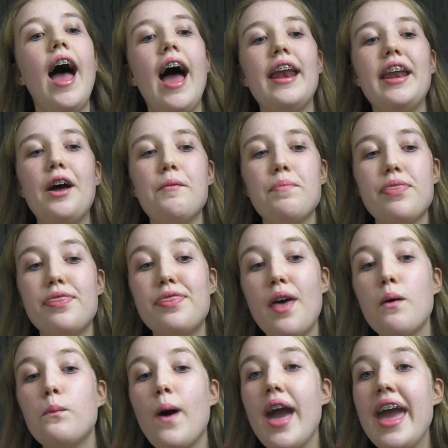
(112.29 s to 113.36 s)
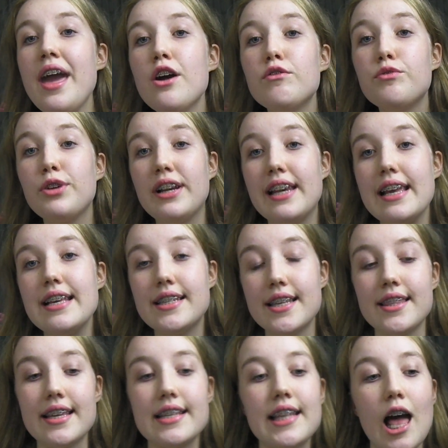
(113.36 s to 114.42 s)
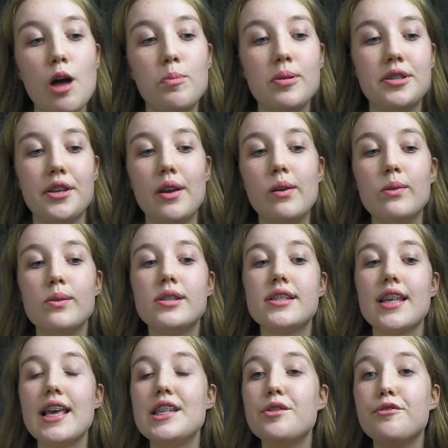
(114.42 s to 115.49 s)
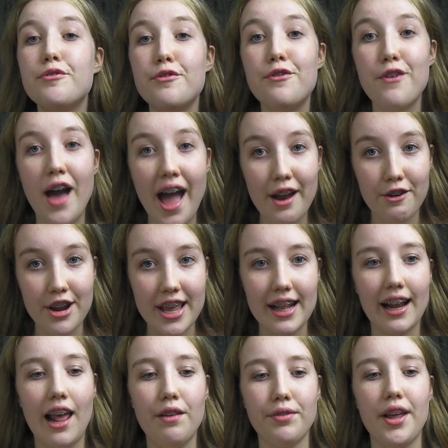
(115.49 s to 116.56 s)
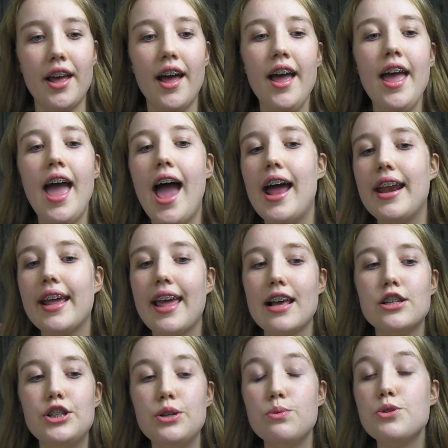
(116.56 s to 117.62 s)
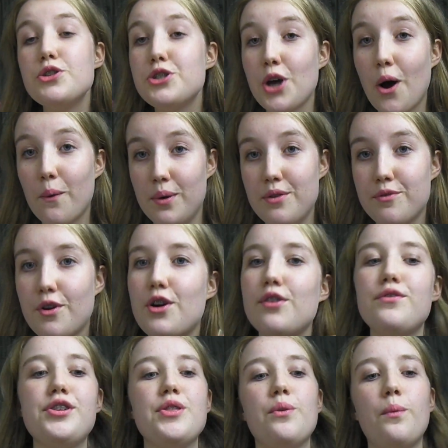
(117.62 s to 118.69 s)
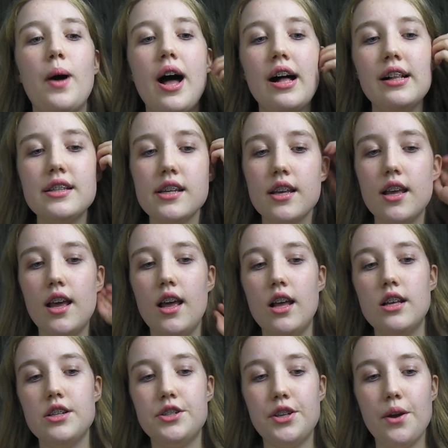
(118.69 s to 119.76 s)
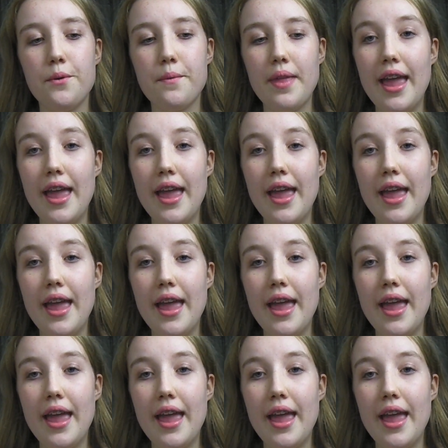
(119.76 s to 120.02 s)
And now their way of releasing these episodes is very clever, and it gets you so involved in the world. So